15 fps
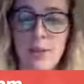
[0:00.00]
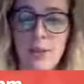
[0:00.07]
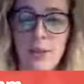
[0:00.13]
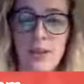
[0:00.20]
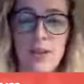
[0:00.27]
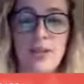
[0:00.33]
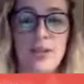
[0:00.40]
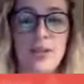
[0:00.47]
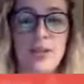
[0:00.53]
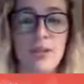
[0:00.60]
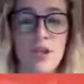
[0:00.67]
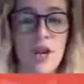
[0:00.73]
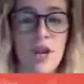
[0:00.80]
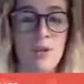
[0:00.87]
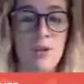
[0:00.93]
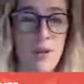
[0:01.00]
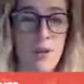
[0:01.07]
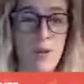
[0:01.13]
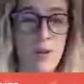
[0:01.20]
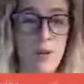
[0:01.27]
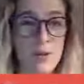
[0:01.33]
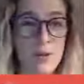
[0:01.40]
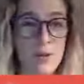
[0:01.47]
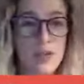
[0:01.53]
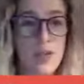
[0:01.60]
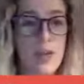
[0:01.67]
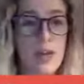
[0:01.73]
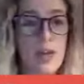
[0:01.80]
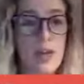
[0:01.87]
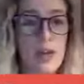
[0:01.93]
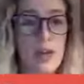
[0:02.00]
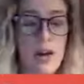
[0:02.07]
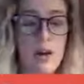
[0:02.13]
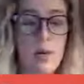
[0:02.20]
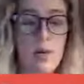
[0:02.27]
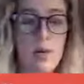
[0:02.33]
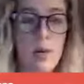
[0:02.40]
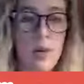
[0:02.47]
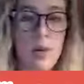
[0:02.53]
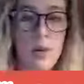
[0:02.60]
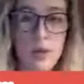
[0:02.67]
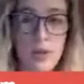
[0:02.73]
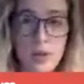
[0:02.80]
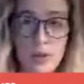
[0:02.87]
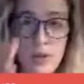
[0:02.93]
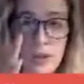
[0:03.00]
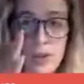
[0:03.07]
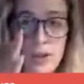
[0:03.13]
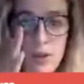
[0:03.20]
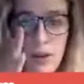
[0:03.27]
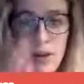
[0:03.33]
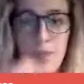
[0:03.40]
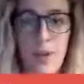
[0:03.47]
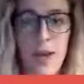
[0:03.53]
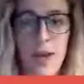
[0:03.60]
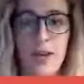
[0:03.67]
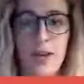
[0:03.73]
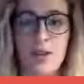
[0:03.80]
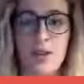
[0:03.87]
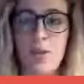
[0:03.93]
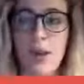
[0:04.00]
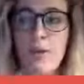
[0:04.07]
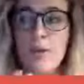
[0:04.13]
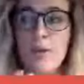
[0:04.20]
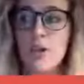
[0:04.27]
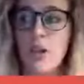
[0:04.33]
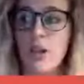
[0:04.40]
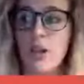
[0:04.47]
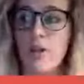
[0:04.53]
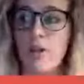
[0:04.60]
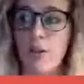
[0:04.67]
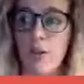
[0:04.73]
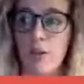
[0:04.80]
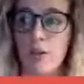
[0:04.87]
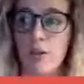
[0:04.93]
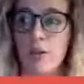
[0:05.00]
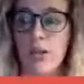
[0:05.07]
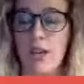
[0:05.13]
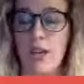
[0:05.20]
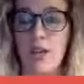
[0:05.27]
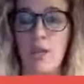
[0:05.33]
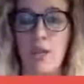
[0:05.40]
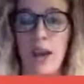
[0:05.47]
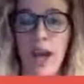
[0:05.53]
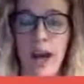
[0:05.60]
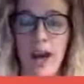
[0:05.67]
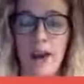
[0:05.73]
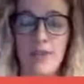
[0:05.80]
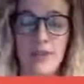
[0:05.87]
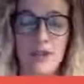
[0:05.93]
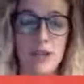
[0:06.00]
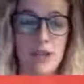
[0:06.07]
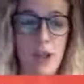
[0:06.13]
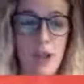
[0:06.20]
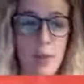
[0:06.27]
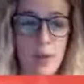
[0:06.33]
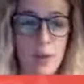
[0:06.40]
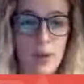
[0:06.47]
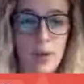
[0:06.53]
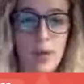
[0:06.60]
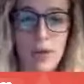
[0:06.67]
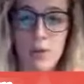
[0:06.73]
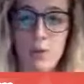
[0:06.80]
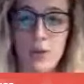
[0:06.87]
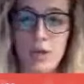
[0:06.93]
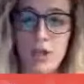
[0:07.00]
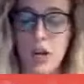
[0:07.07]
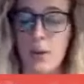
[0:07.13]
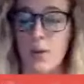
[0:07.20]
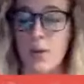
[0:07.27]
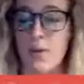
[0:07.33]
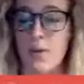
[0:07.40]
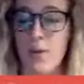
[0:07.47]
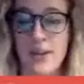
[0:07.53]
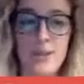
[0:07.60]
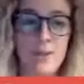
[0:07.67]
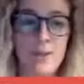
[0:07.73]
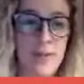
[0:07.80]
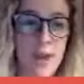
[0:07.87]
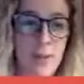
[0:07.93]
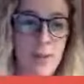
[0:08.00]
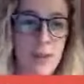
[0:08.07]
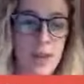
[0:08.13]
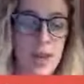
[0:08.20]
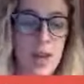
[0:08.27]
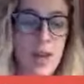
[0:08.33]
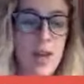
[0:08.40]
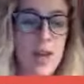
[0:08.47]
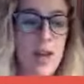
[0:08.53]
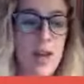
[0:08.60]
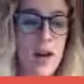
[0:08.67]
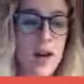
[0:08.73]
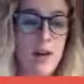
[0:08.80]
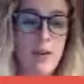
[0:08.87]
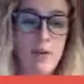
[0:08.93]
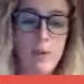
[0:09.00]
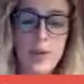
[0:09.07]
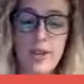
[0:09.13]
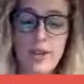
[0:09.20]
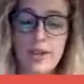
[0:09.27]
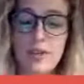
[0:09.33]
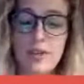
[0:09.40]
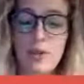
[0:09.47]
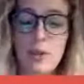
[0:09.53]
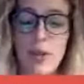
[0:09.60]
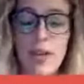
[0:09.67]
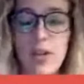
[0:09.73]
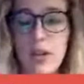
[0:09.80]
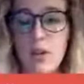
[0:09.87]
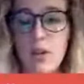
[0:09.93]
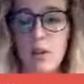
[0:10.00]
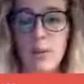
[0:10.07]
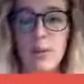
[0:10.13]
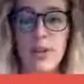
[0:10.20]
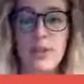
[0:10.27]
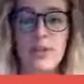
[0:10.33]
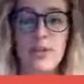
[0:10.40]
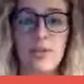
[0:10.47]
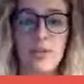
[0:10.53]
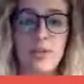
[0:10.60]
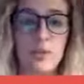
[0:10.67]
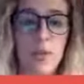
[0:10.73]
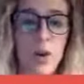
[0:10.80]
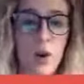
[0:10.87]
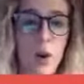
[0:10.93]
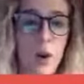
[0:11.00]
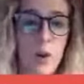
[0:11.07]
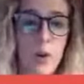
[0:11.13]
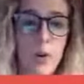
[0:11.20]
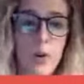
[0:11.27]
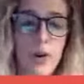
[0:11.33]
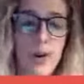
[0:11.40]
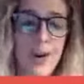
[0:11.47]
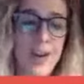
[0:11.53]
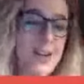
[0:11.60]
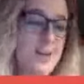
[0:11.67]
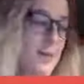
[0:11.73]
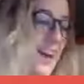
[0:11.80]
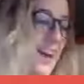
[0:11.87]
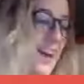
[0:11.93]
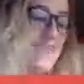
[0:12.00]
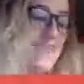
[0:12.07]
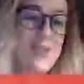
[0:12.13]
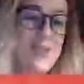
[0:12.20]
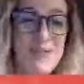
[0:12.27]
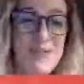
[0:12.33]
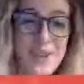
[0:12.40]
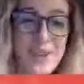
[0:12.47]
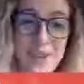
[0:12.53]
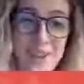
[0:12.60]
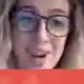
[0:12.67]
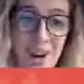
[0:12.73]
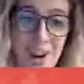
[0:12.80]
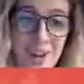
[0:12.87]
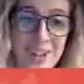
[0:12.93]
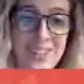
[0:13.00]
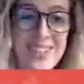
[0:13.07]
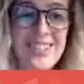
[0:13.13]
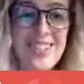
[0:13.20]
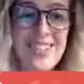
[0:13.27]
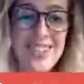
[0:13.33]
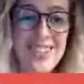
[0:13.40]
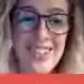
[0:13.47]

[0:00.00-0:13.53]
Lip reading: place to share photos. Now, for a personal Instagram page, you might be sharing photos like you would have a scrapbook that you would share with friends and family of places you eat or places you go. You might have one for your dogs.